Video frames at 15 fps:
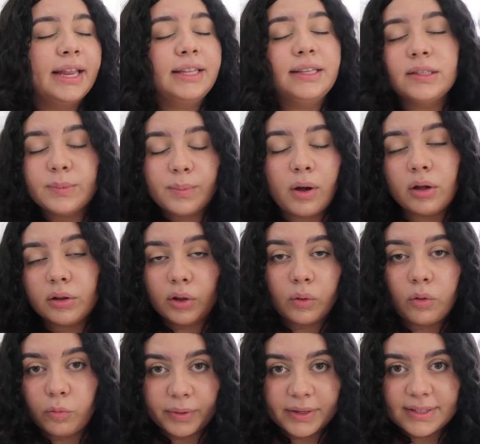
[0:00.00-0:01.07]
any small
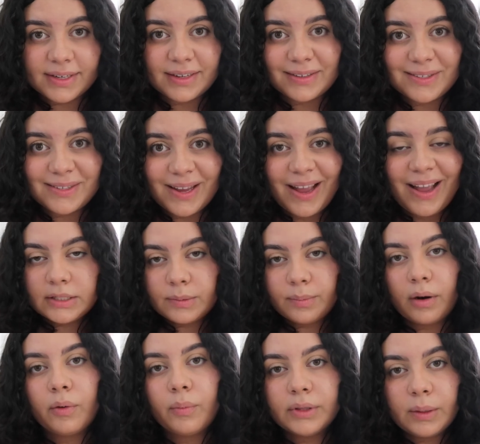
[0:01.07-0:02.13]
local business. Be
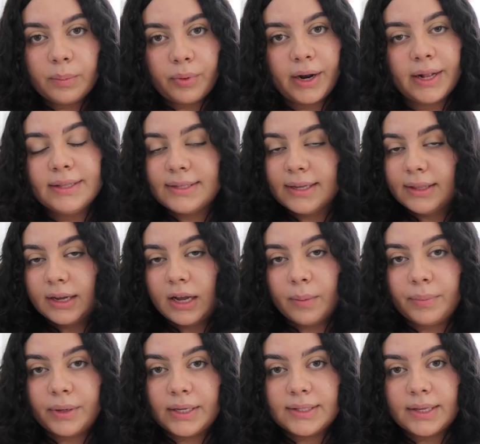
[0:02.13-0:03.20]
smart with the brands and the
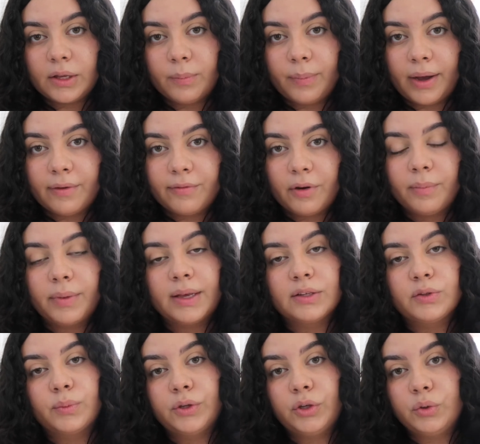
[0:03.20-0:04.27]
companies that you buy from,
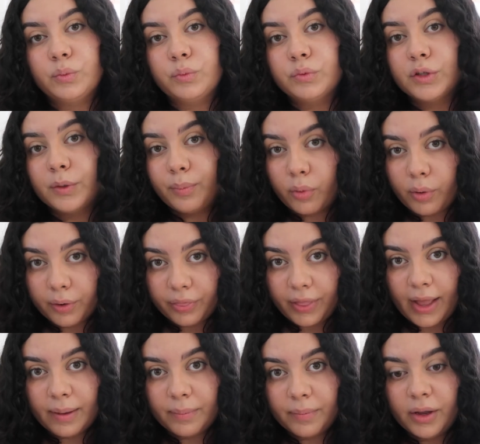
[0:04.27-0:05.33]
because when you support
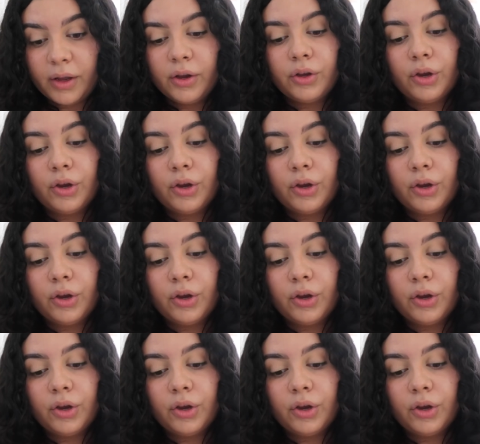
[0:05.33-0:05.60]
them,